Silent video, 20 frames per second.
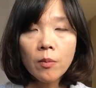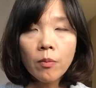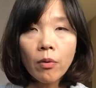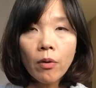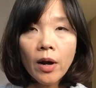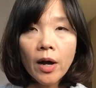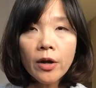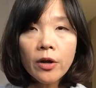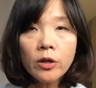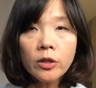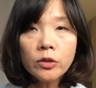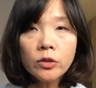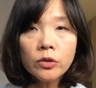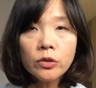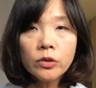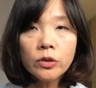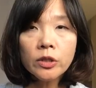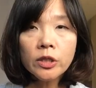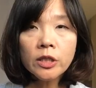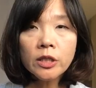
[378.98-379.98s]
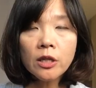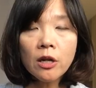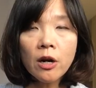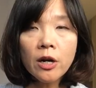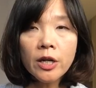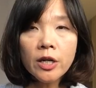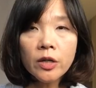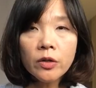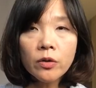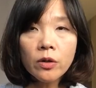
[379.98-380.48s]
Prior to
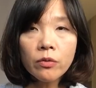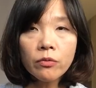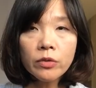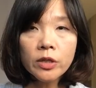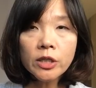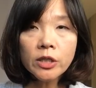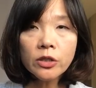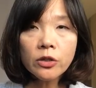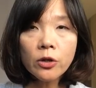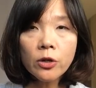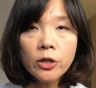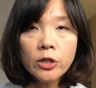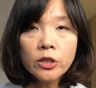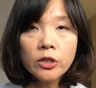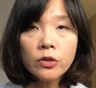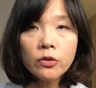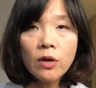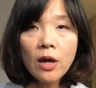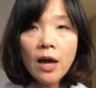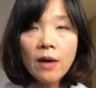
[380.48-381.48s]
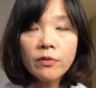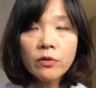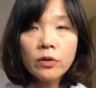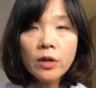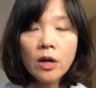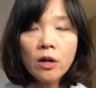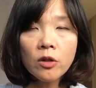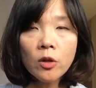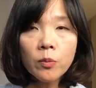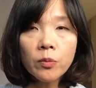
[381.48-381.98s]
starting your research, you have to
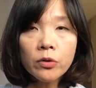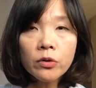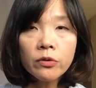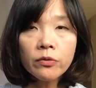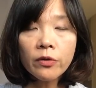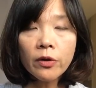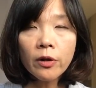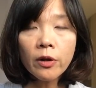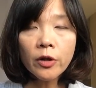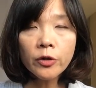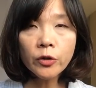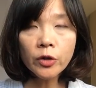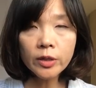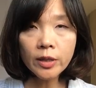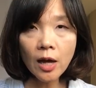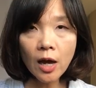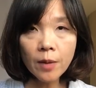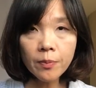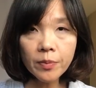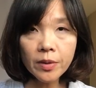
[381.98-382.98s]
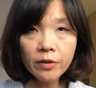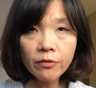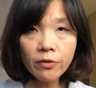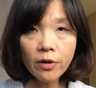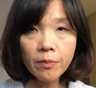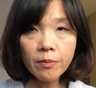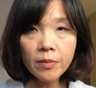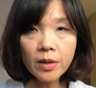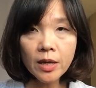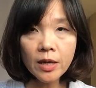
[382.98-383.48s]
get an approval on your topic
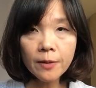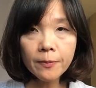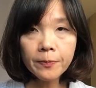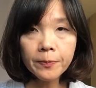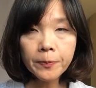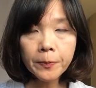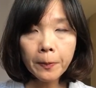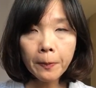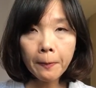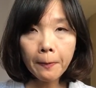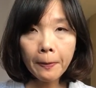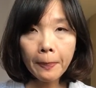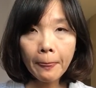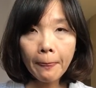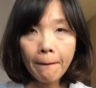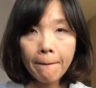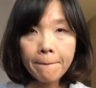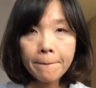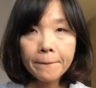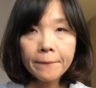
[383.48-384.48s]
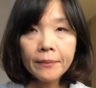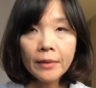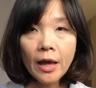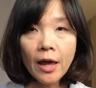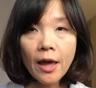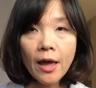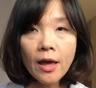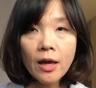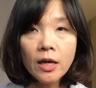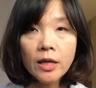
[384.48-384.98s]
from me.
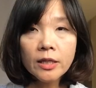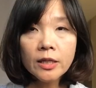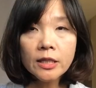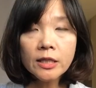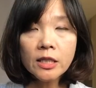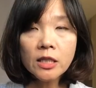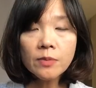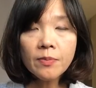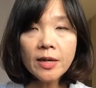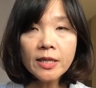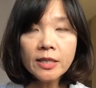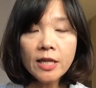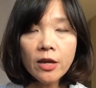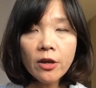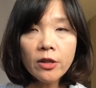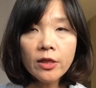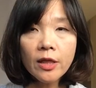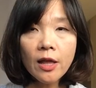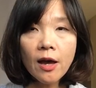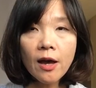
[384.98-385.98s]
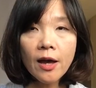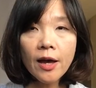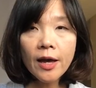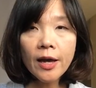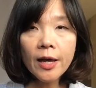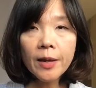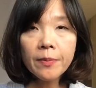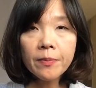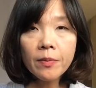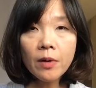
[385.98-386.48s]
And this is my second
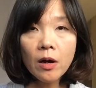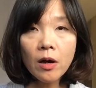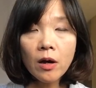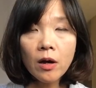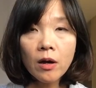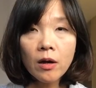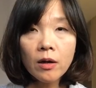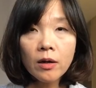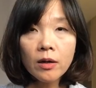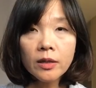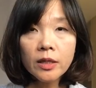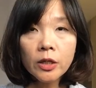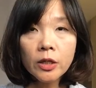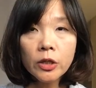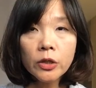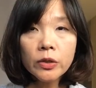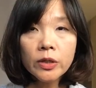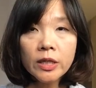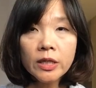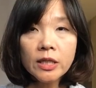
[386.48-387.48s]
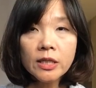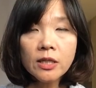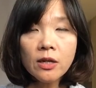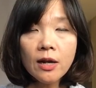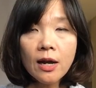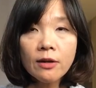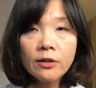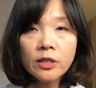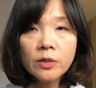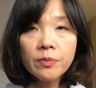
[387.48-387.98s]
time including this
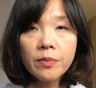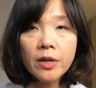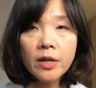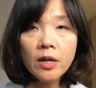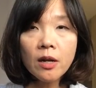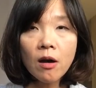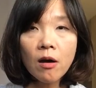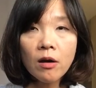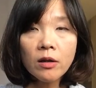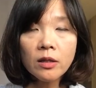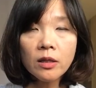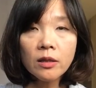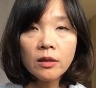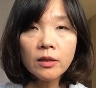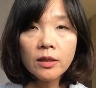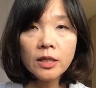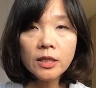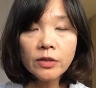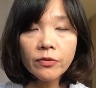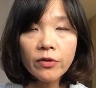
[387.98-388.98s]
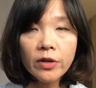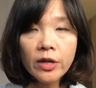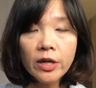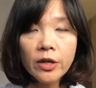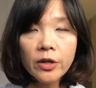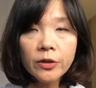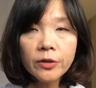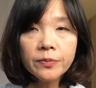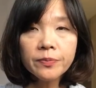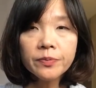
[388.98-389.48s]
announcement on this
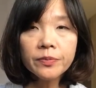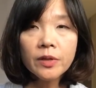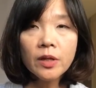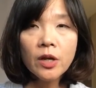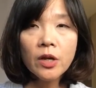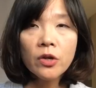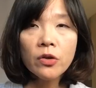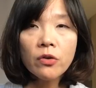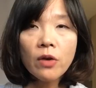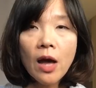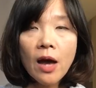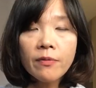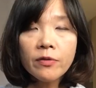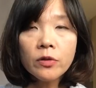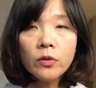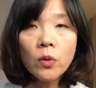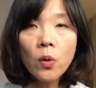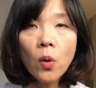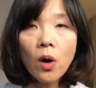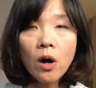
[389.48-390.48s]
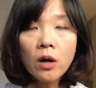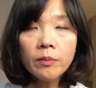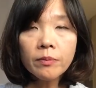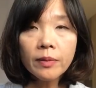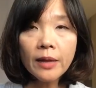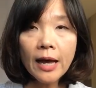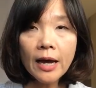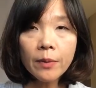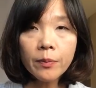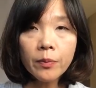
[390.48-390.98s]
video. You have to go on
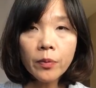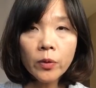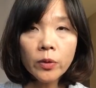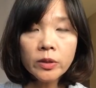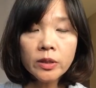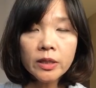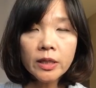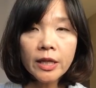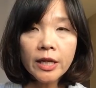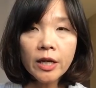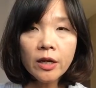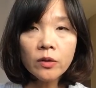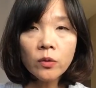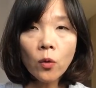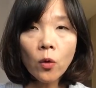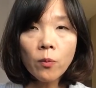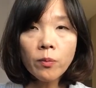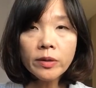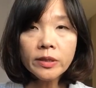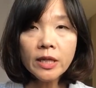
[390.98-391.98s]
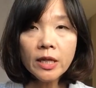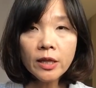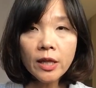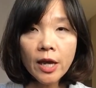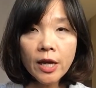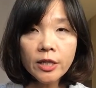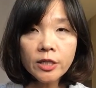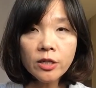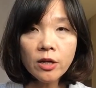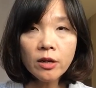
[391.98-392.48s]
Blackboard, click on oral
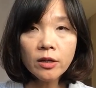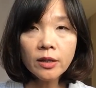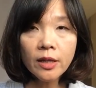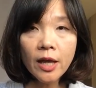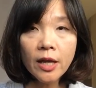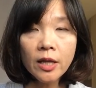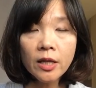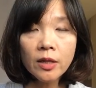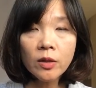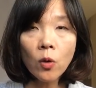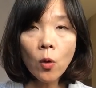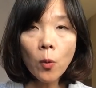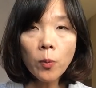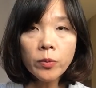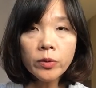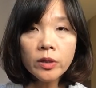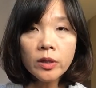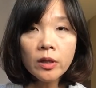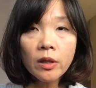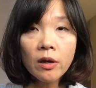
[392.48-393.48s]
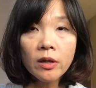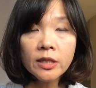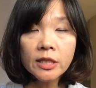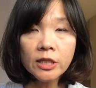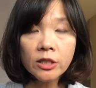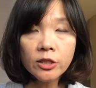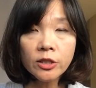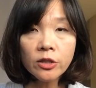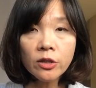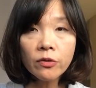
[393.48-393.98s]
presentation, and open the
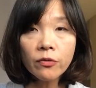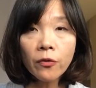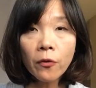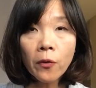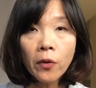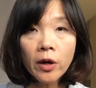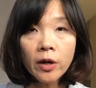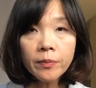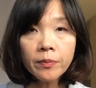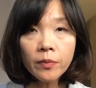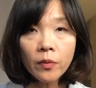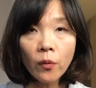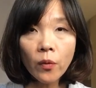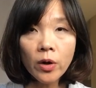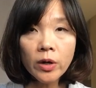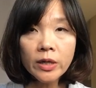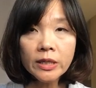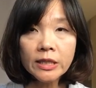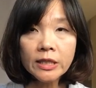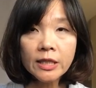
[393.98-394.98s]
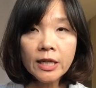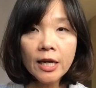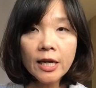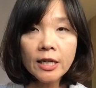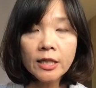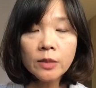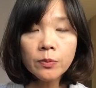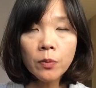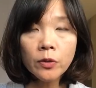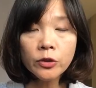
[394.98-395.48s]
discussion forum where it
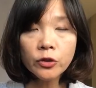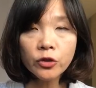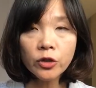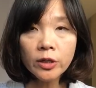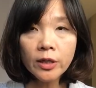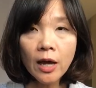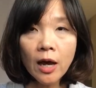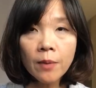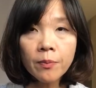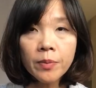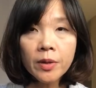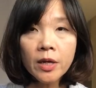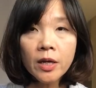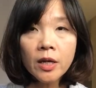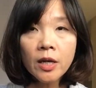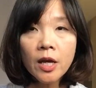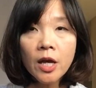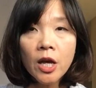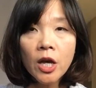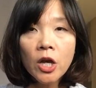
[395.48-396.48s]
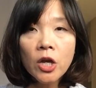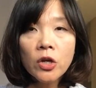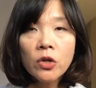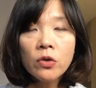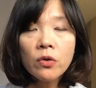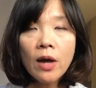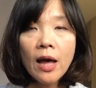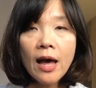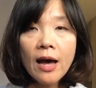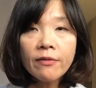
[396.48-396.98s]
says post your topic.
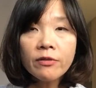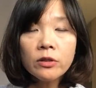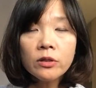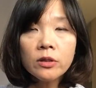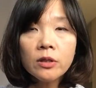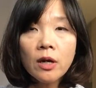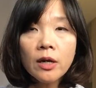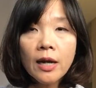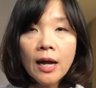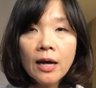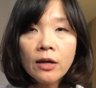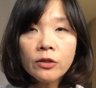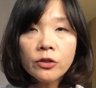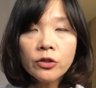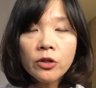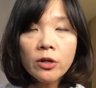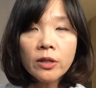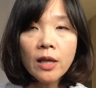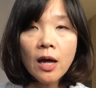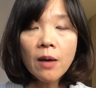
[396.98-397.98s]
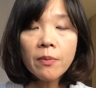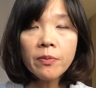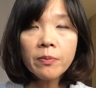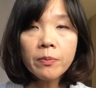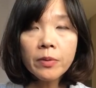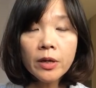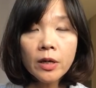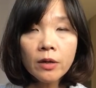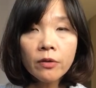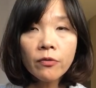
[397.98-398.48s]
You have to announce your
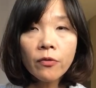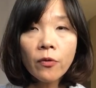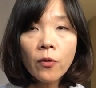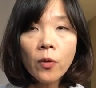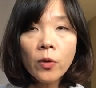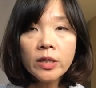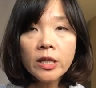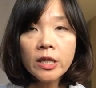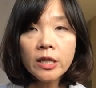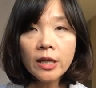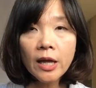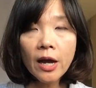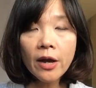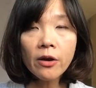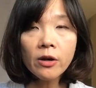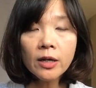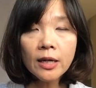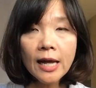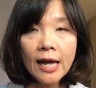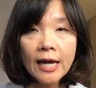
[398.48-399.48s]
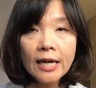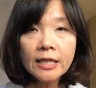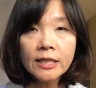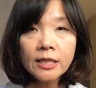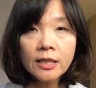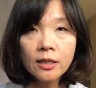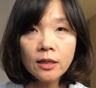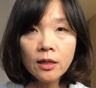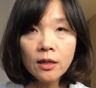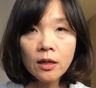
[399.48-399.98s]
topic for the entire class,
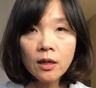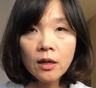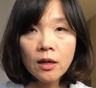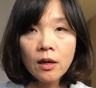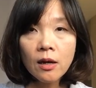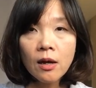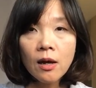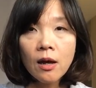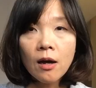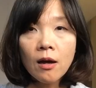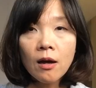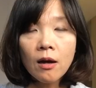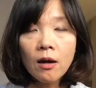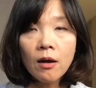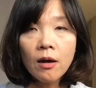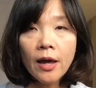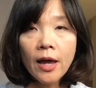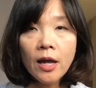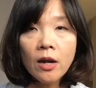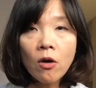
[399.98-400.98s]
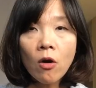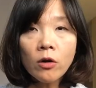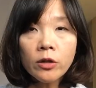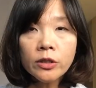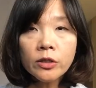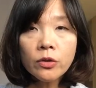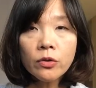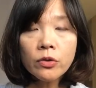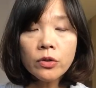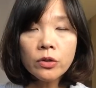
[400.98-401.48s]
and
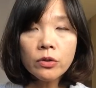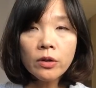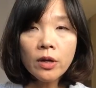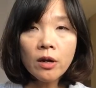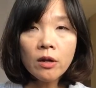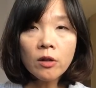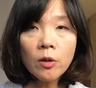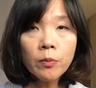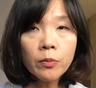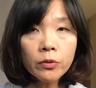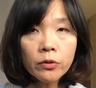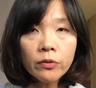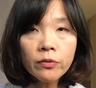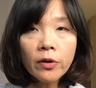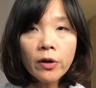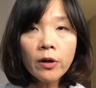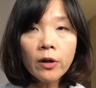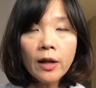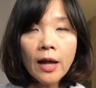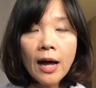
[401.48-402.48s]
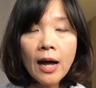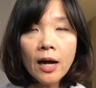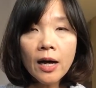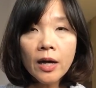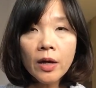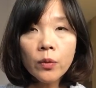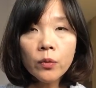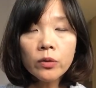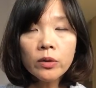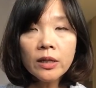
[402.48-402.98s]
also you need to get an approval.
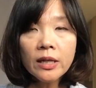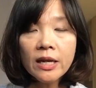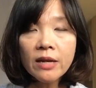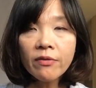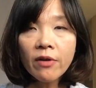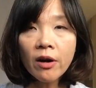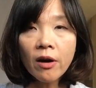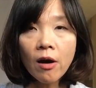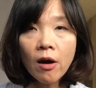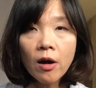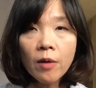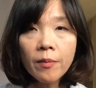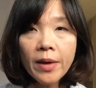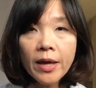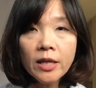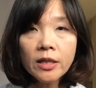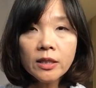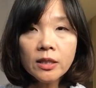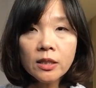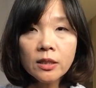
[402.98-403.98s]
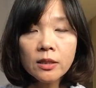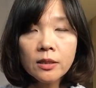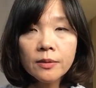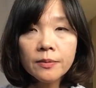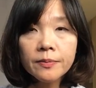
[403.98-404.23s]
I will leave a comment.